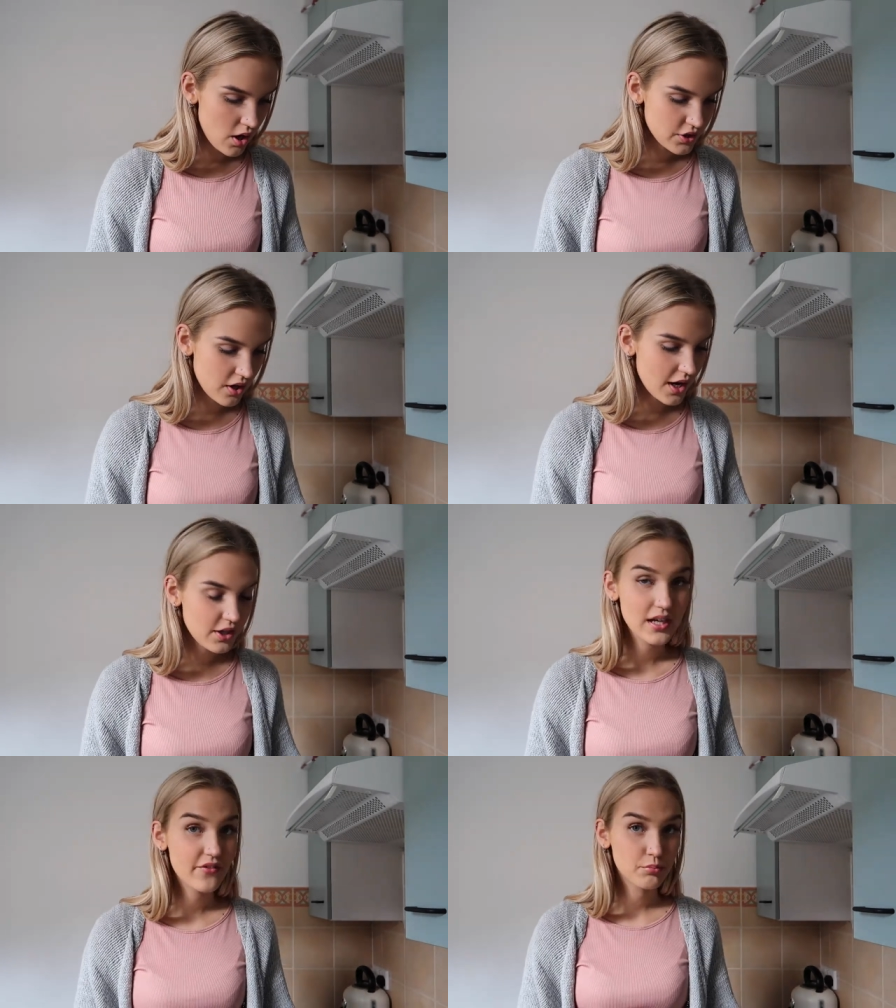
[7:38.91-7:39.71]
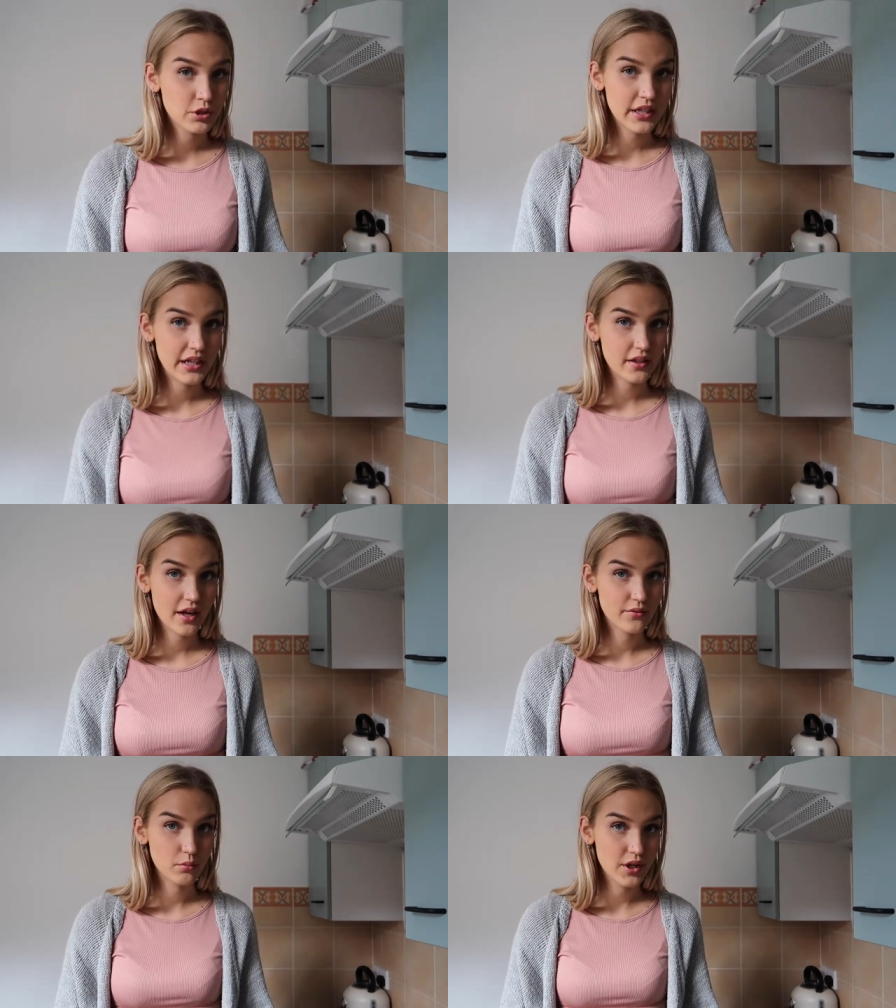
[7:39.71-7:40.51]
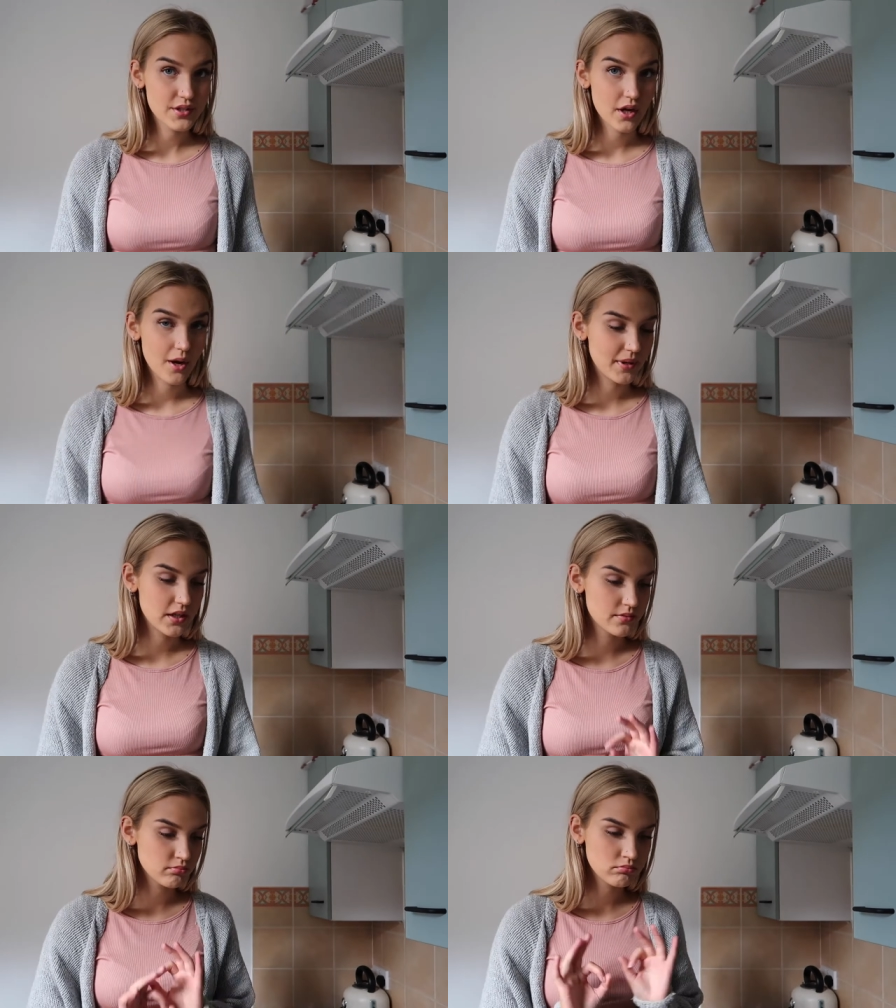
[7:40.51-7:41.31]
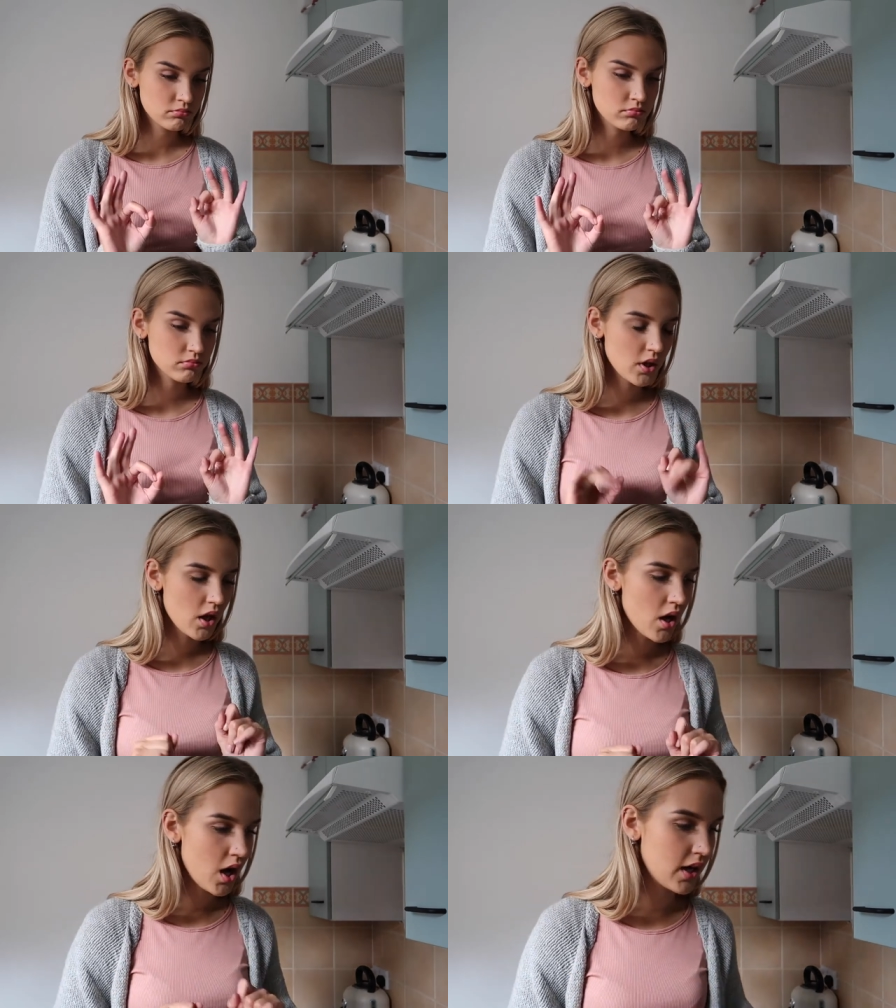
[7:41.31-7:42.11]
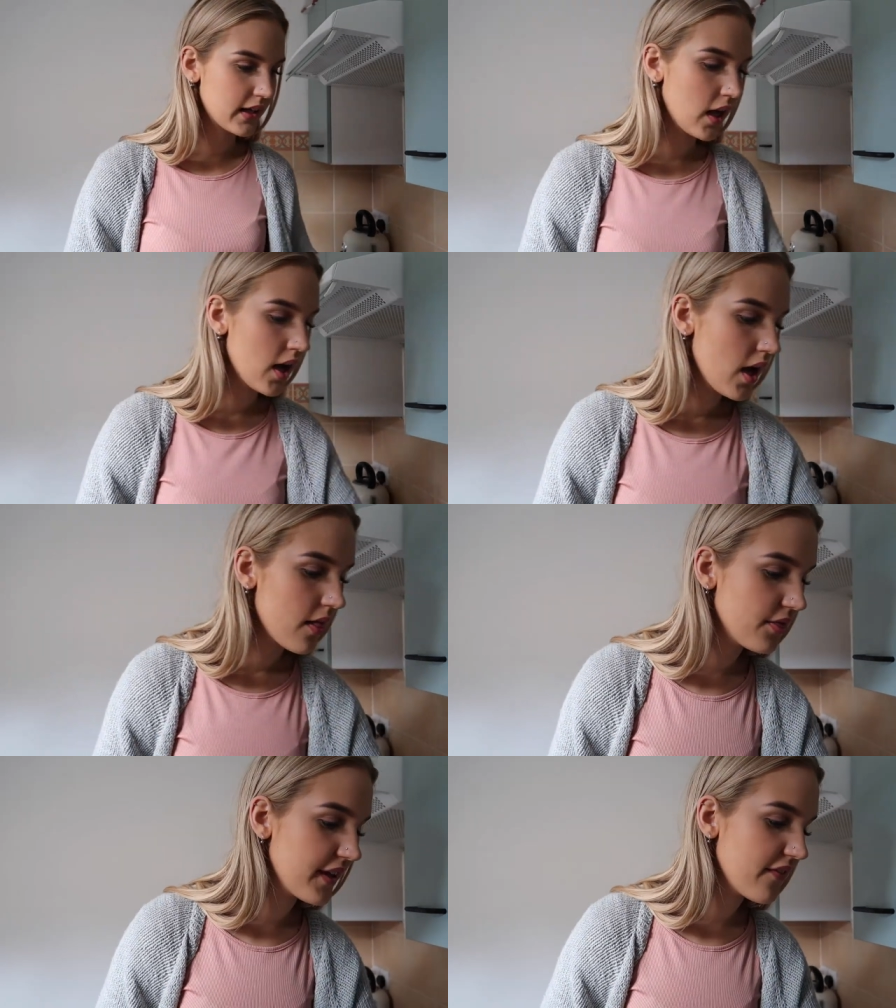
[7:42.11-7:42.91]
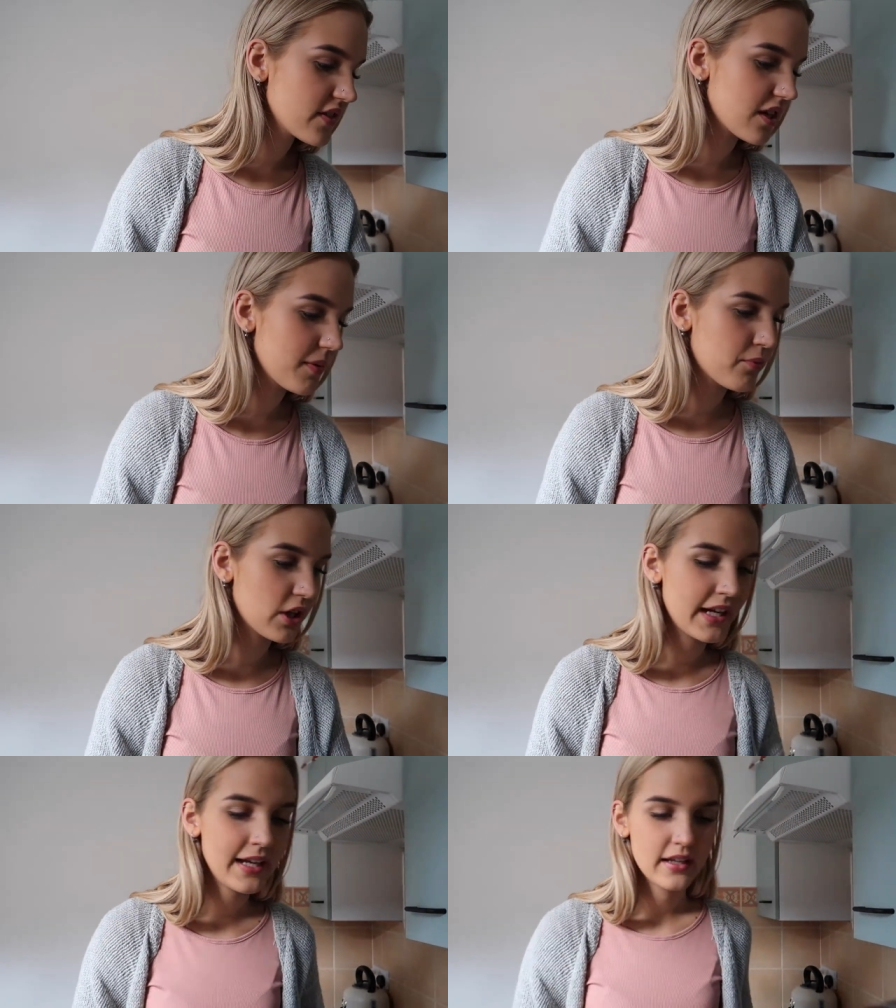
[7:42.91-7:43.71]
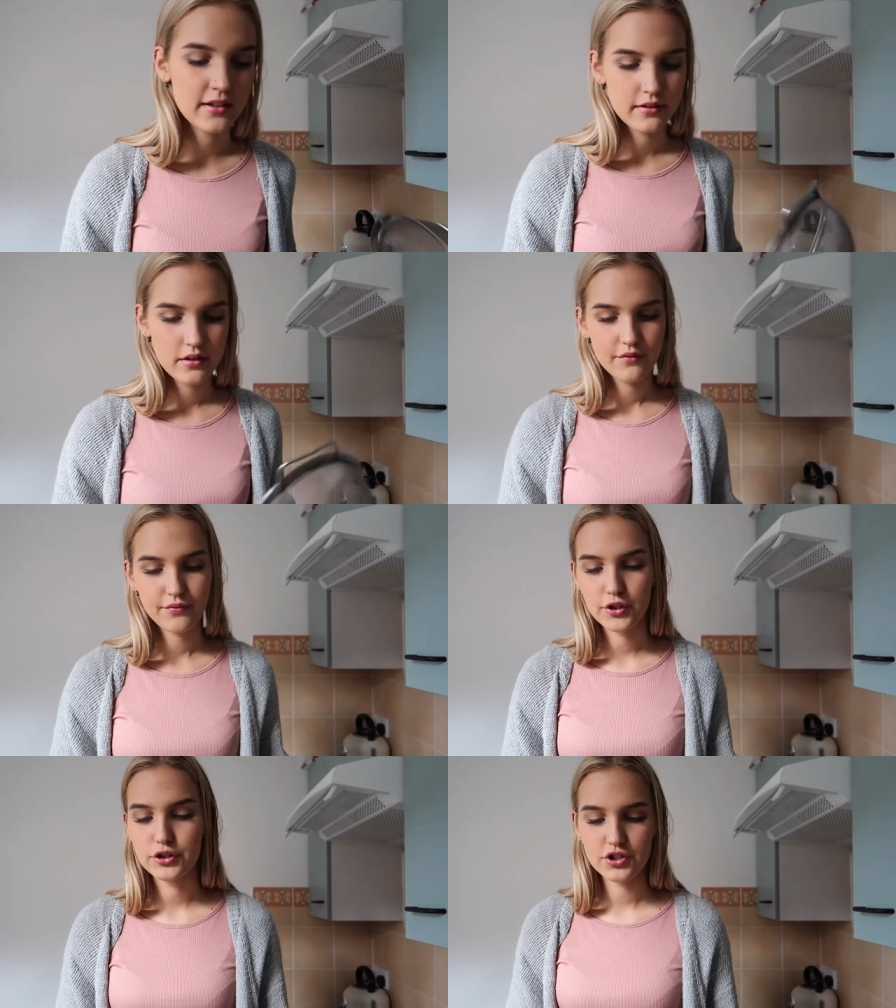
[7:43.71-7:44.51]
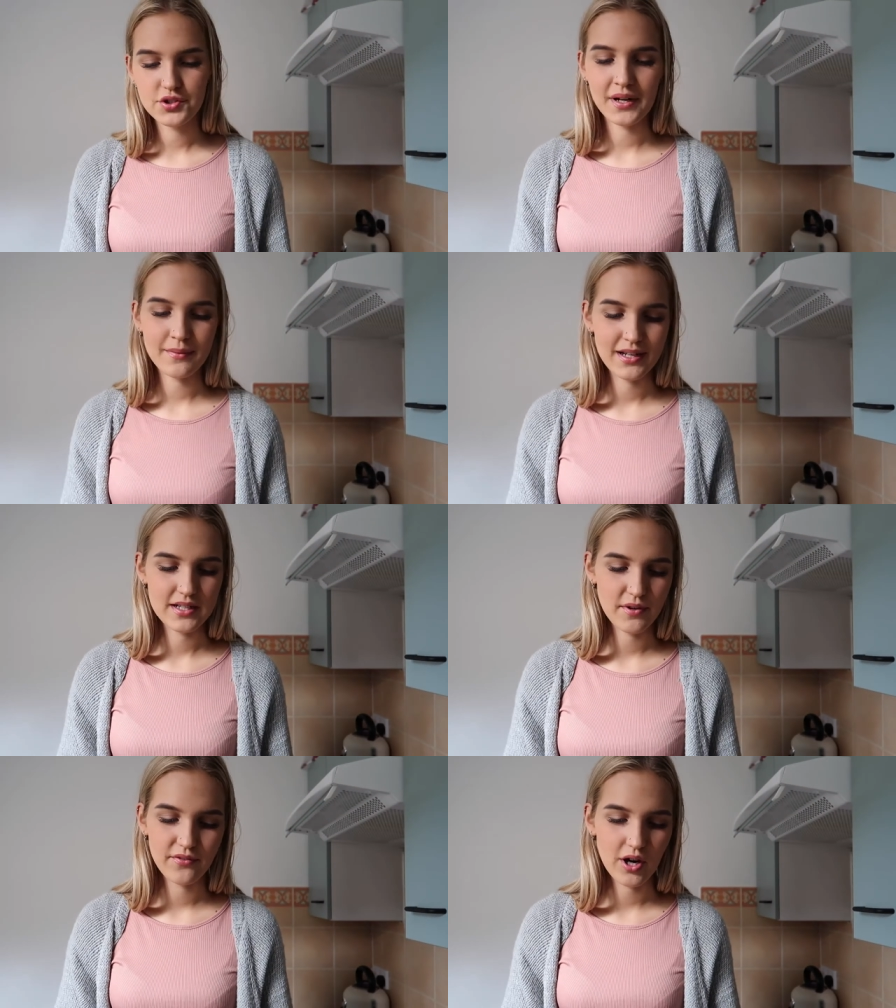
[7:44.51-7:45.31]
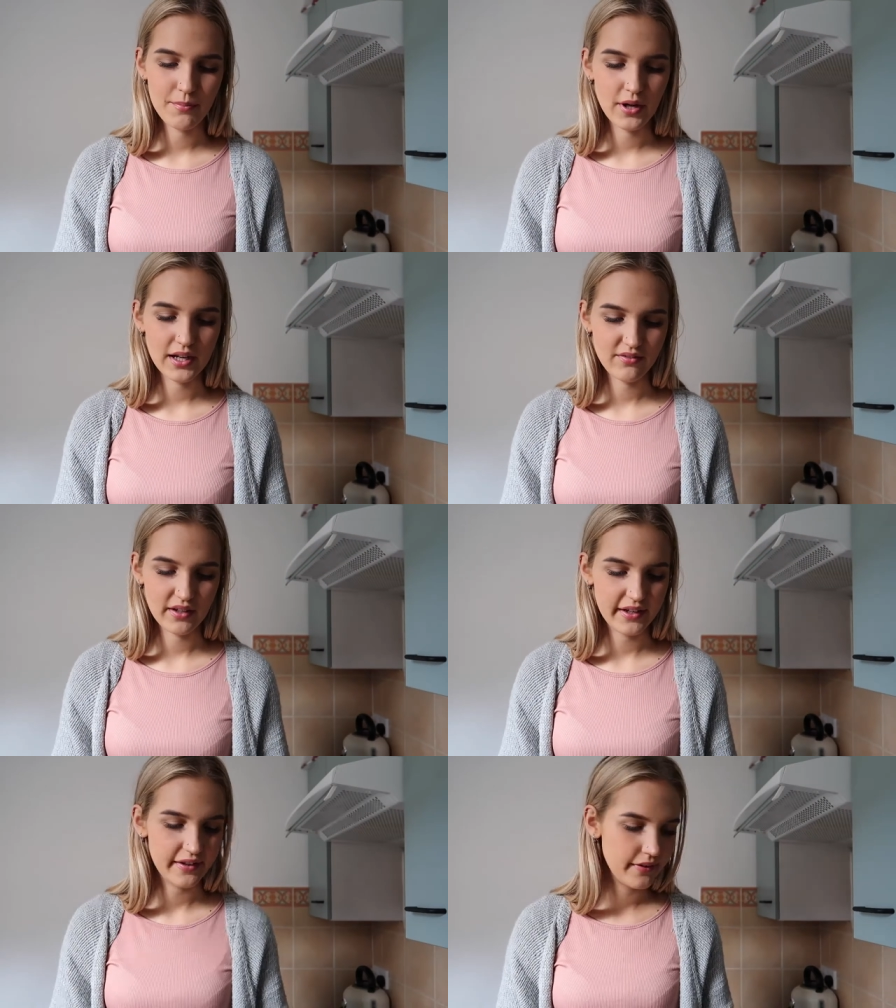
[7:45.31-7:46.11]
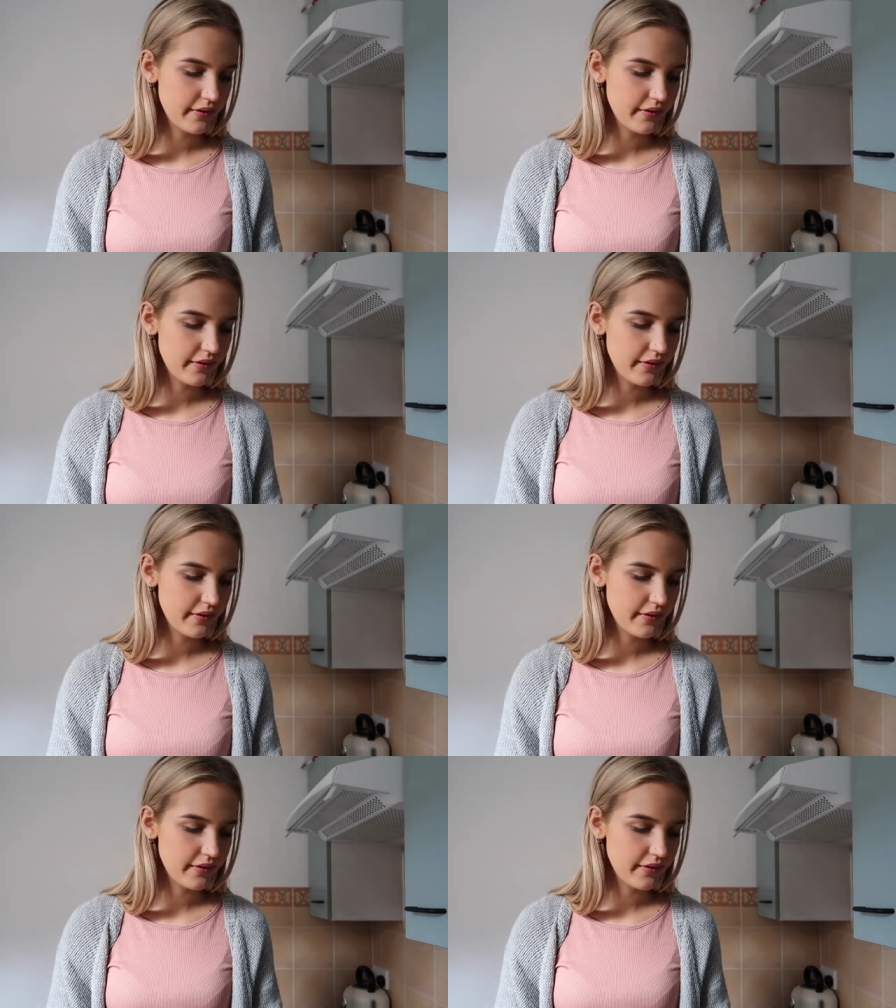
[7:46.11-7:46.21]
So I could never preheat the oven when I start, because honey, the oven's gonna be preheated for a good 20 minutes before I put anything in it.